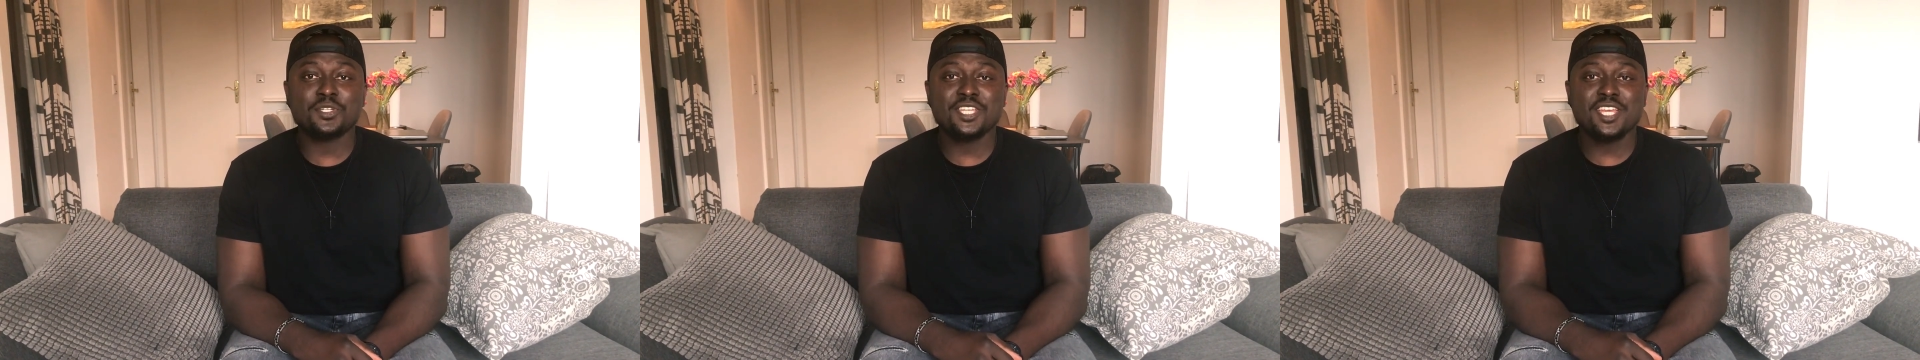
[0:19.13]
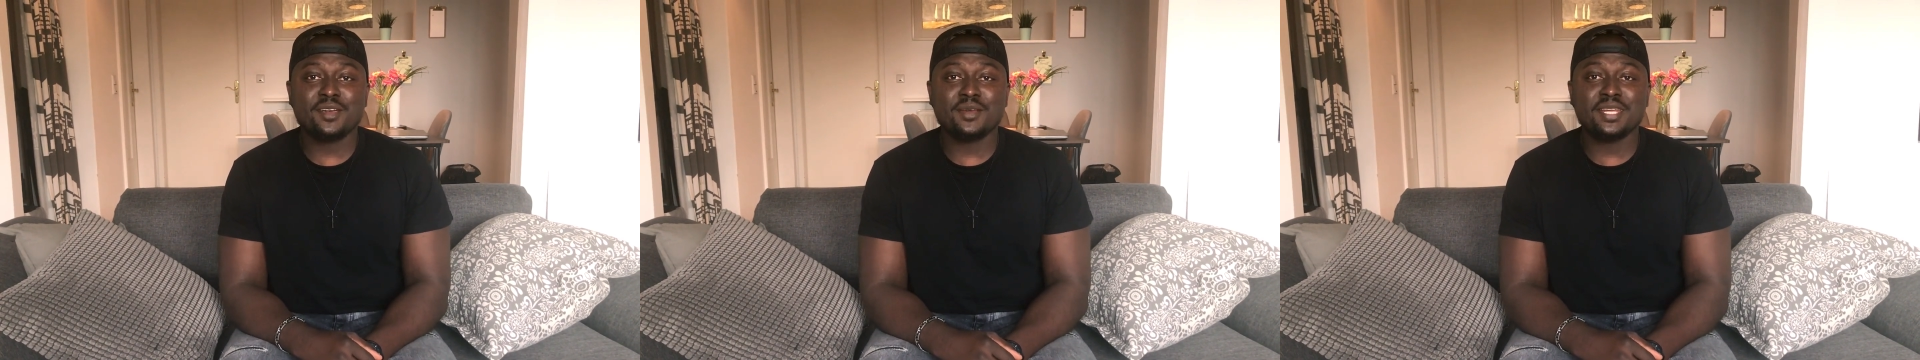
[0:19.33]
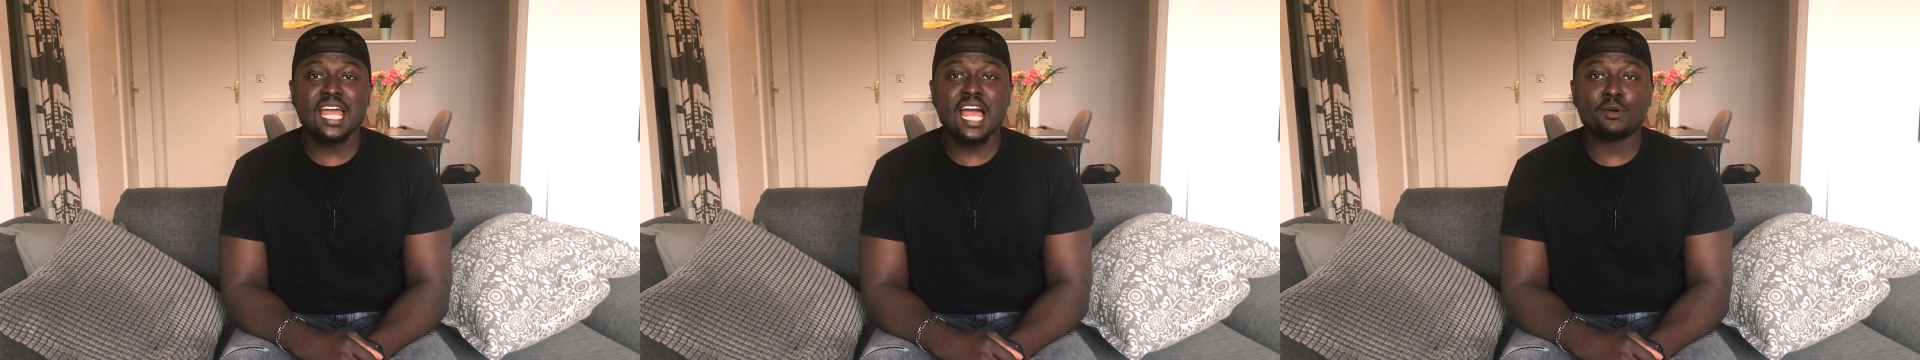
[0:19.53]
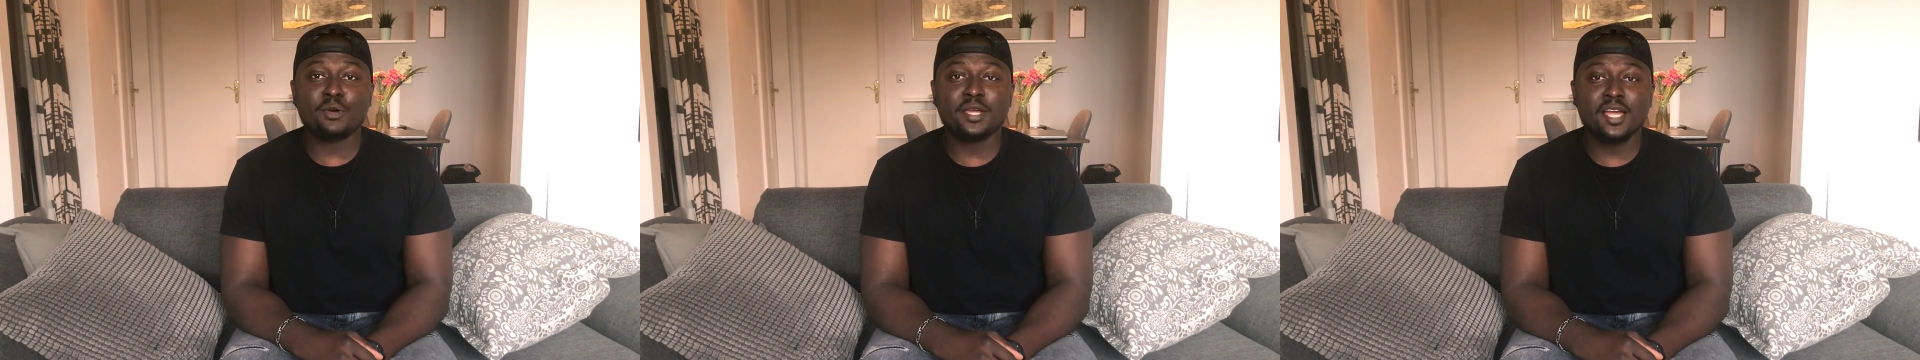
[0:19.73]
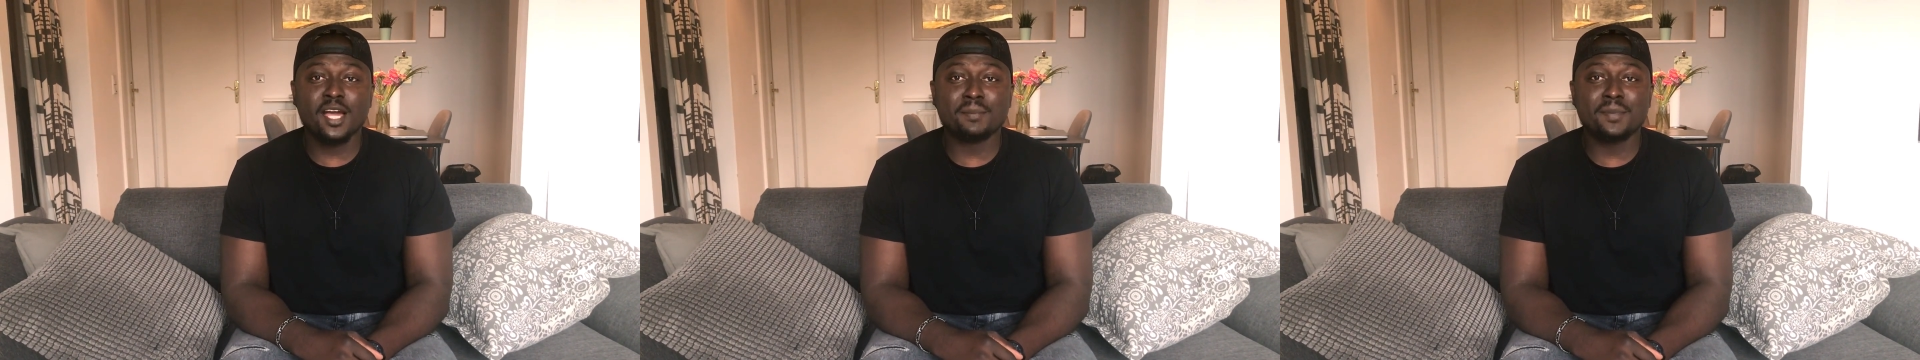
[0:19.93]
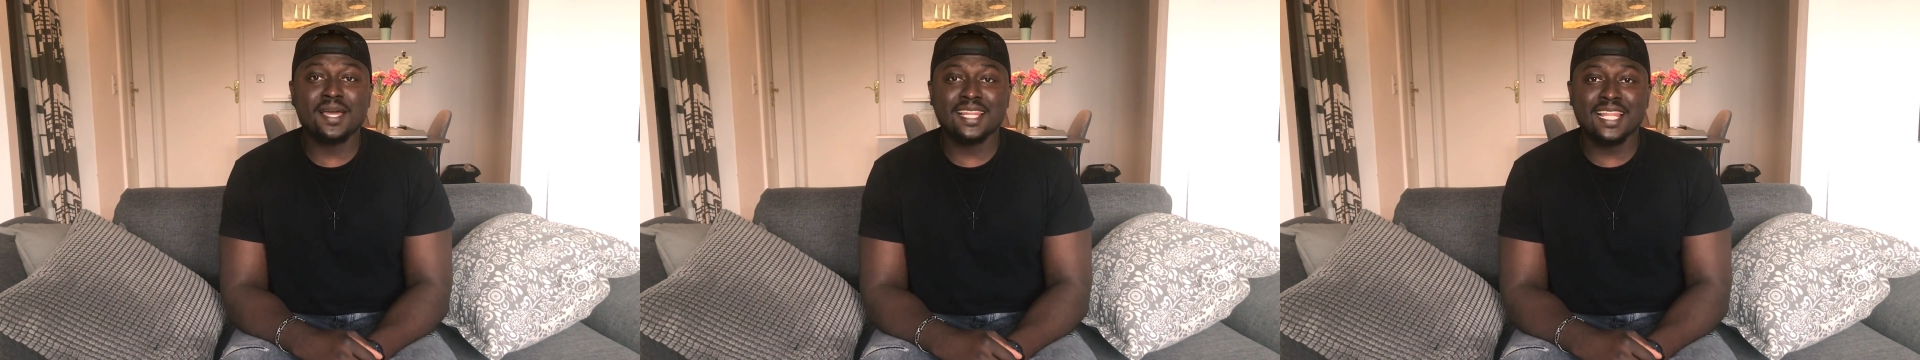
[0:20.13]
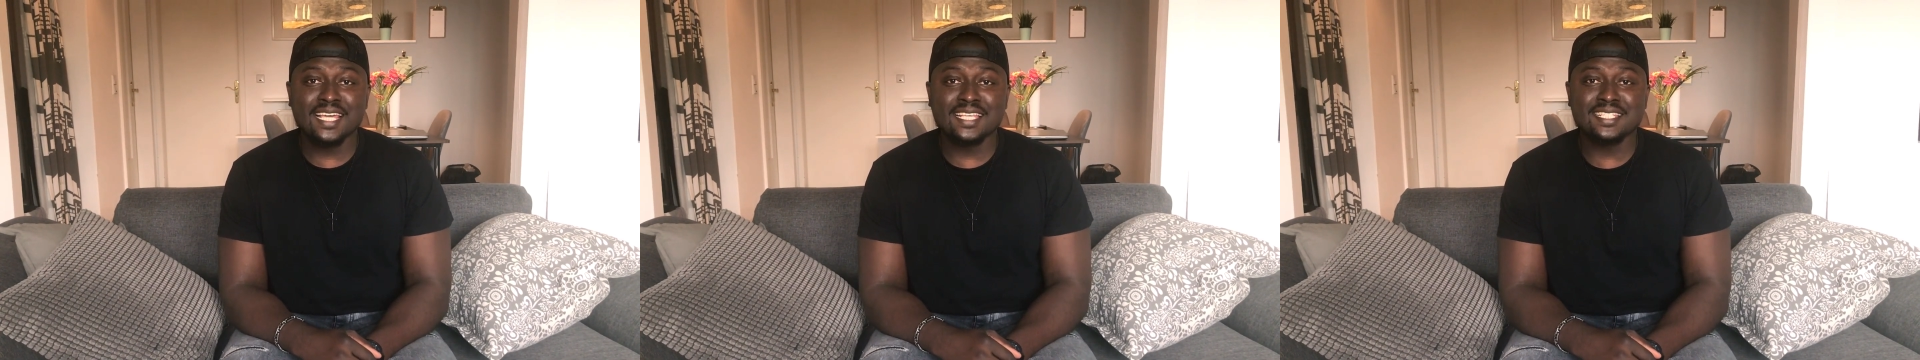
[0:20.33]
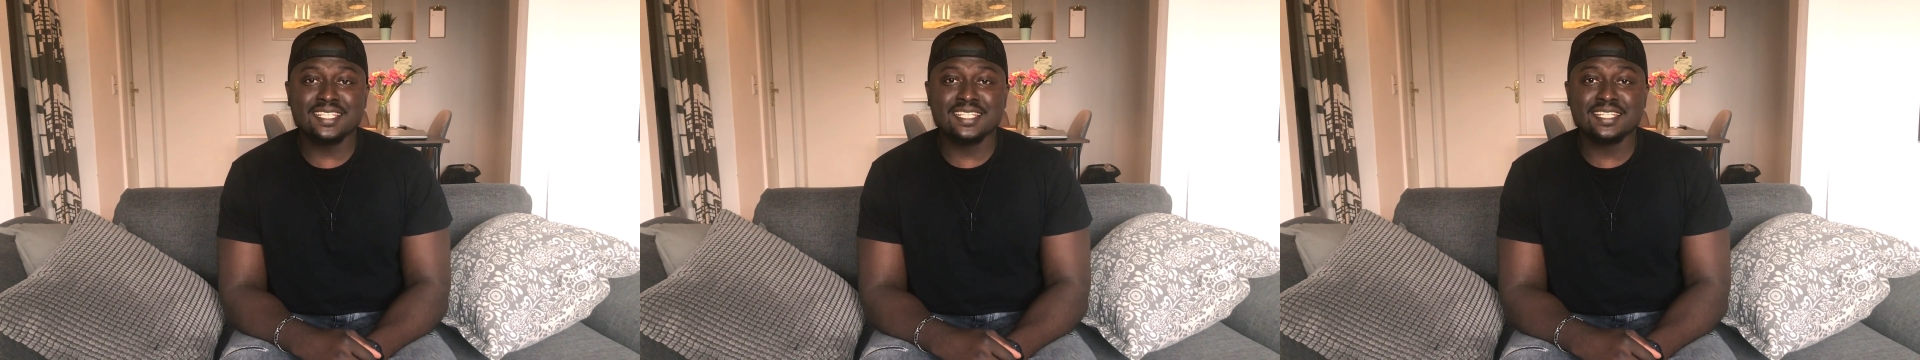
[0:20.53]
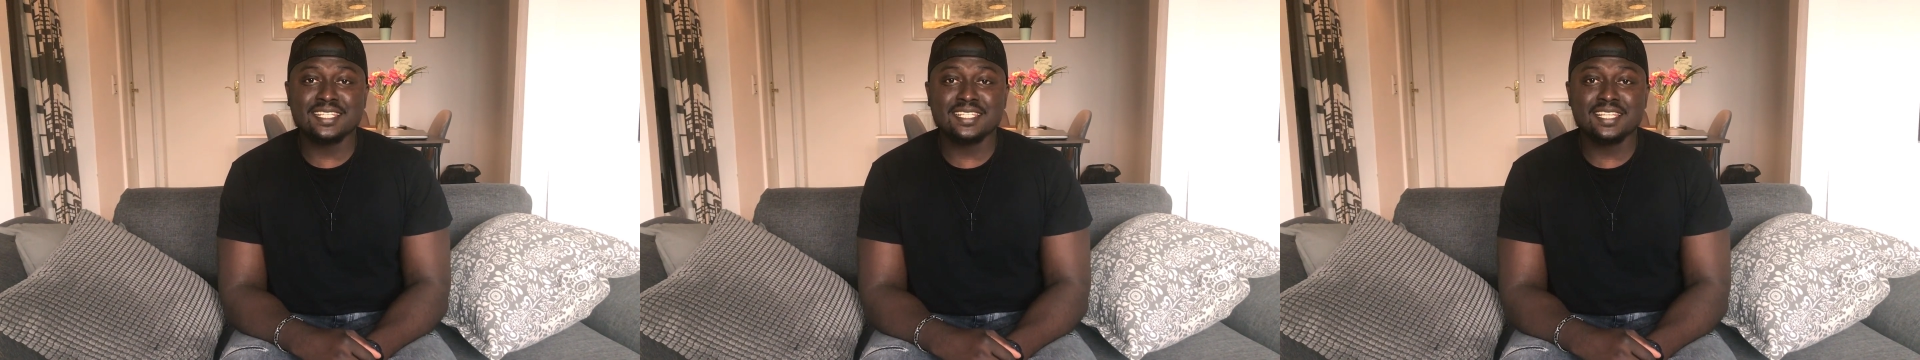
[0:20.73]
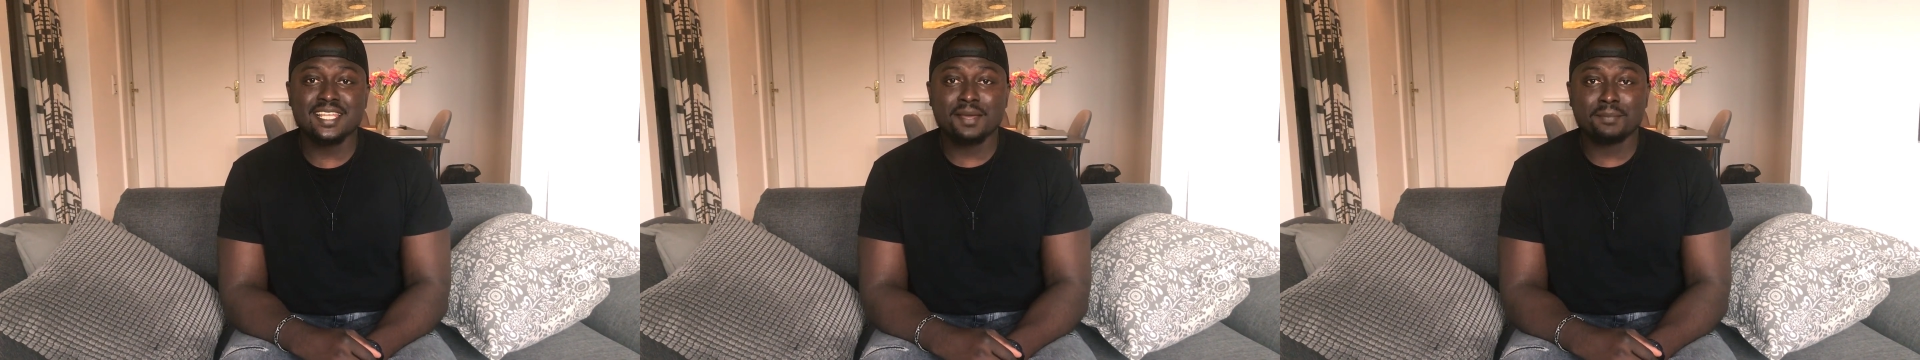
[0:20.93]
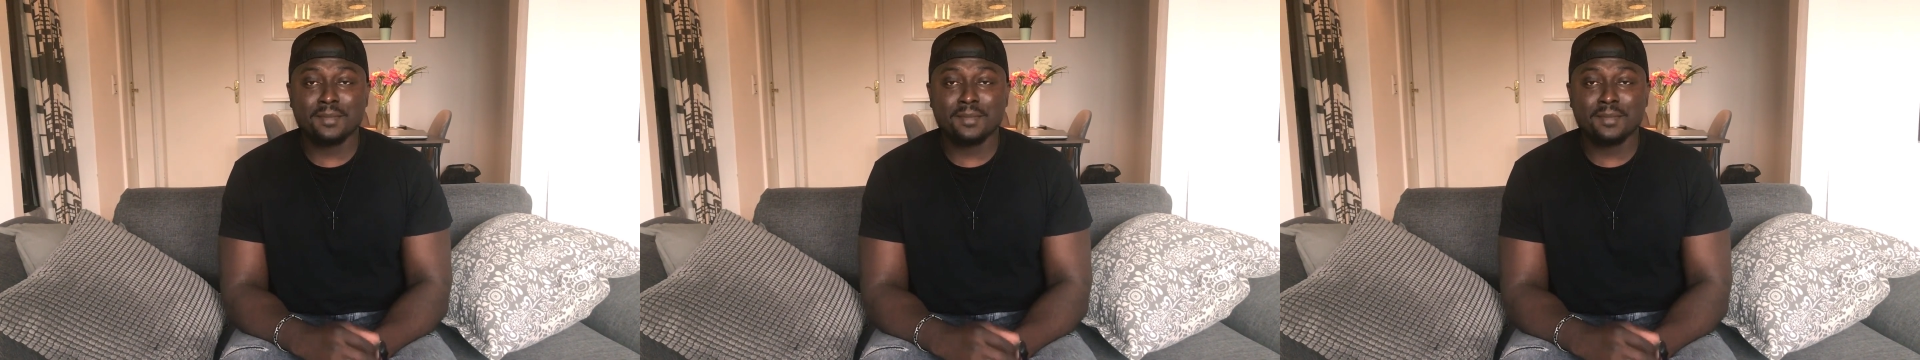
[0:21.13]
sharing how I got my license,